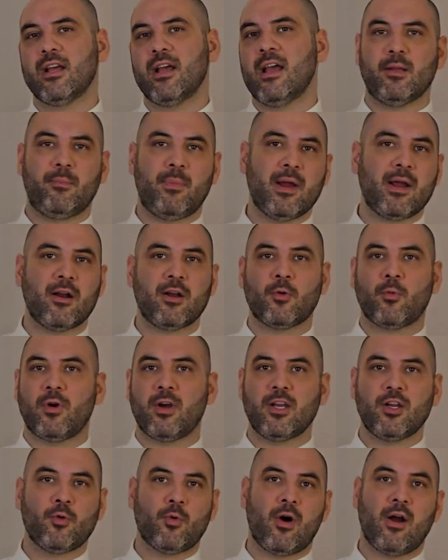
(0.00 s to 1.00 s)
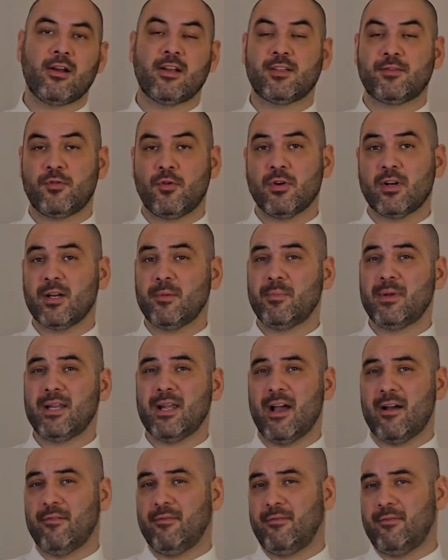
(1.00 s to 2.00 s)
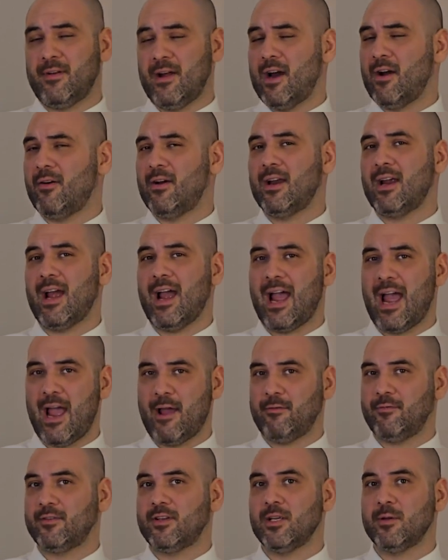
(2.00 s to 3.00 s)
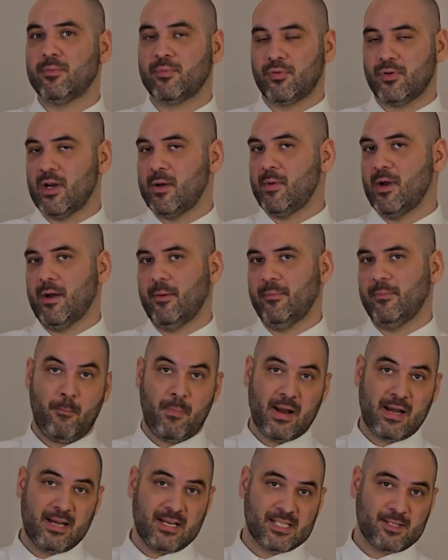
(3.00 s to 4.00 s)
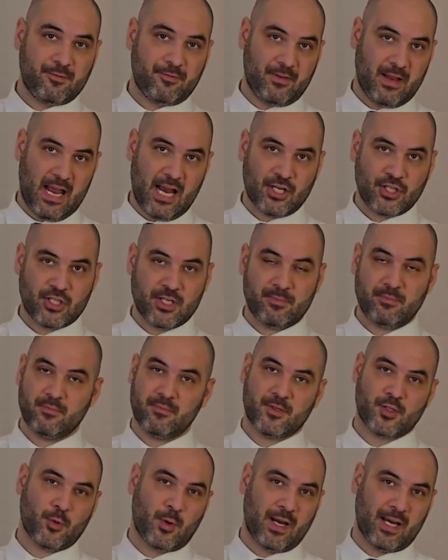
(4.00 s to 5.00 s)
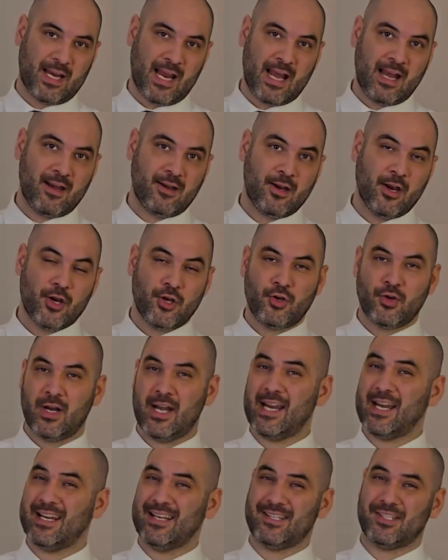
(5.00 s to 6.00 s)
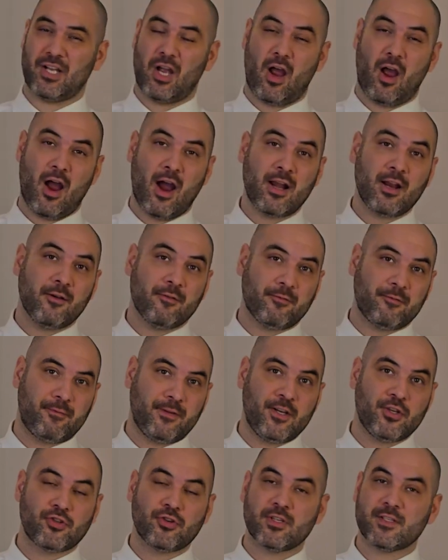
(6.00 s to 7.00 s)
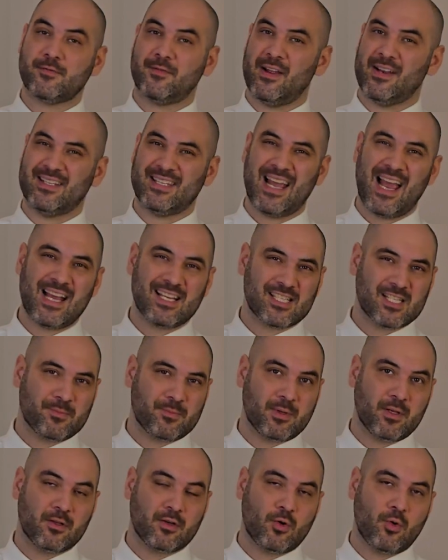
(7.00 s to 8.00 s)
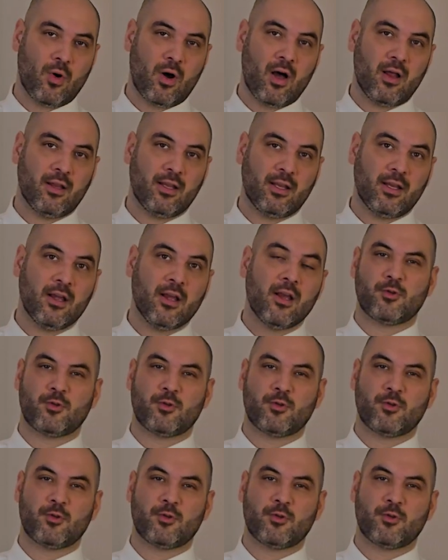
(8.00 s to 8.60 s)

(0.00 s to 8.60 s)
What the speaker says: Depending on where you are, this phone can be a very hefty premium. But it is a flagship, so I get it. You're getting a ton of features, fantastic build quality.